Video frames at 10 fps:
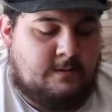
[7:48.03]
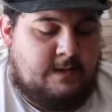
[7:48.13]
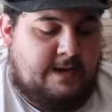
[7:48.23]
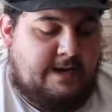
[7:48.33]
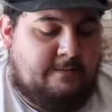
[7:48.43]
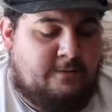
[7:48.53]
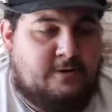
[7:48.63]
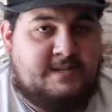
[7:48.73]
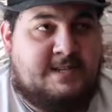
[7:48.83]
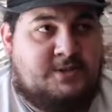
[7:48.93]
And of
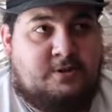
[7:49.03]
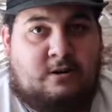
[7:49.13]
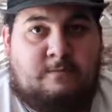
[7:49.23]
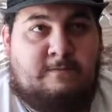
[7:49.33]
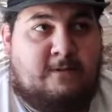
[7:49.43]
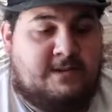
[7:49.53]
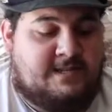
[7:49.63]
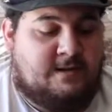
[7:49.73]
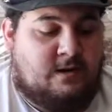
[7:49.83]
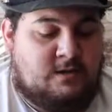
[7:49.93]
course, since you are
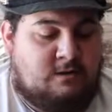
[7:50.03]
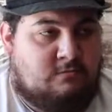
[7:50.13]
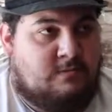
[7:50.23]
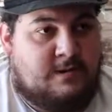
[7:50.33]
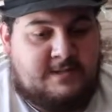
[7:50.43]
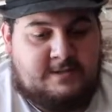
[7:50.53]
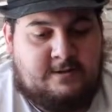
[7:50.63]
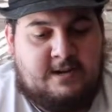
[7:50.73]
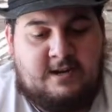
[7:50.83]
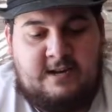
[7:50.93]
focusing on a normal
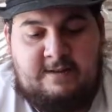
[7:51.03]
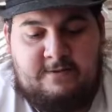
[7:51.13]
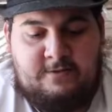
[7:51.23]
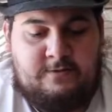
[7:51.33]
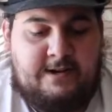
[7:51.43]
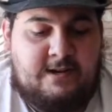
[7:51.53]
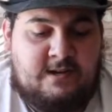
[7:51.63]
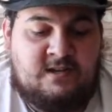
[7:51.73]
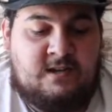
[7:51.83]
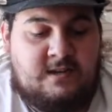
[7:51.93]
monster, you gotta have the 3
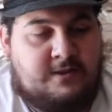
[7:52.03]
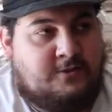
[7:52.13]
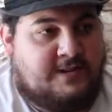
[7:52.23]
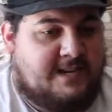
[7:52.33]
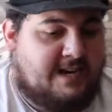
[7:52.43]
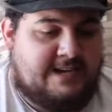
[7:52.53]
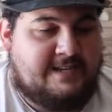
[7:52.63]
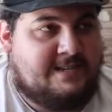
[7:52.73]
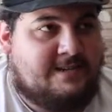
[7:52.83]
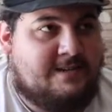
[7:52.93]

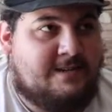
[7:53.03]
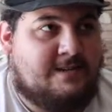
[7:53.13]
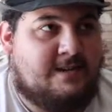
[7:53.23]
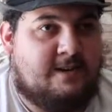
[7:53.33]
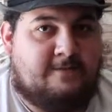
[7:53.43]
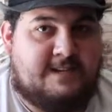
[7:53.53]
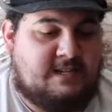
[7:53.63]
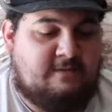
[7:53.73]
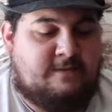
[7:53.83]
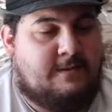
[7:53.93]
dies, get a free
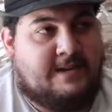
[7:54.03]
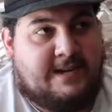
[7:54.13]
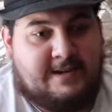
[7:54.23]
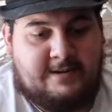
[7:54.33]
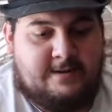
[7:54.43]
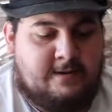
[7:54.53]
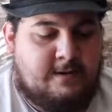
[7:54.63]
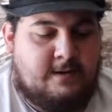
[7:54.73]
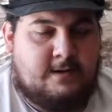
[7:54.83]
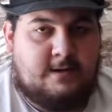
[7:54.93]
summon from the deck.
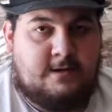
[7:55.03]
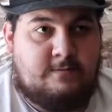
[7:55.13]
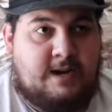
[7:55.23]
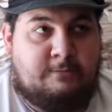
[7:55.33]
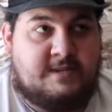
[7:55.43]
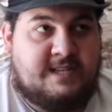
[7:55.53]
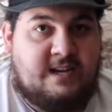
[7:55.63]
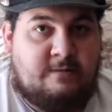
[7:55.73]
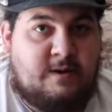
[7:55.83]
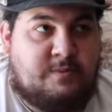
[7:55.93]
I was
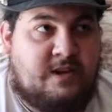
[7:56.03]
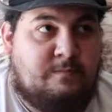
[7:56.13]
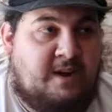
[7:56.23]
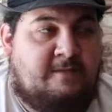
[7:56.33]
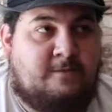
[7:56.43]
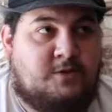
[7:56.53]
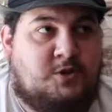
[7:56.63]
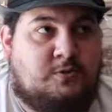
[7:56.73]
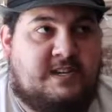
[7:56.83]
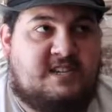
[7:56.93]
thinking about playing Painful
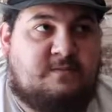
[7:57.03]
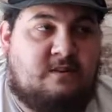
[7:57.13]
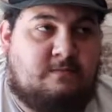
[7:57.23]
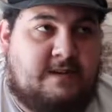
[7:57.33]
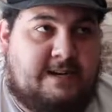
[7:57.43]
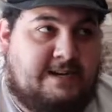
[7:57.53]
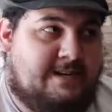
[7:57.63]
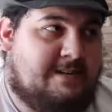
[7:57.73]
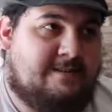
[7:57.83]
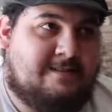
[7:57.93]
Choice, but I'm like,
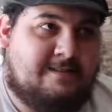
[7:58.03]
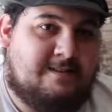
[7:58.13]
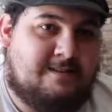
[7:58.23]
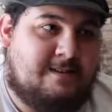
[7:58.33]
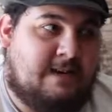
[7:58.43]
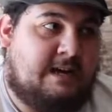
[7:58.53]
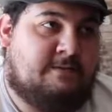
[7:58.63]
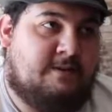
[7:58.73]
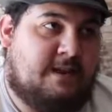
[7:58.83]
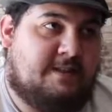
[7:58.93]

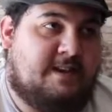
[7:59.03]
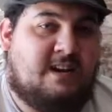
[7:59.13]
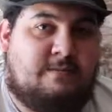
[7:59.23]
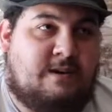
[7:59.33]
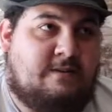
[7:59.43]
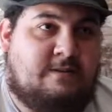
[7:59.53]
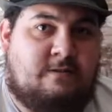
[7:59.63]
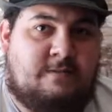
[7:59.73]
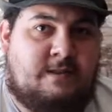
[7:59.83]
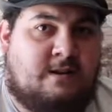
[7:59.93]
after like thinking about it a
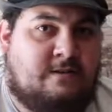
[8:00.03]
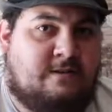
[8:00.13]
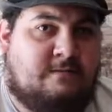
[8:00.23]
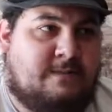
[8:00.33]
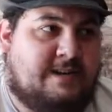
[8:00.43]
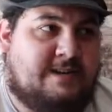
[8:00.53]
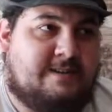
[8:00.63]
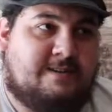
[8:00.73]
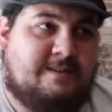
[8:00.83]
little bit longer, I'm like,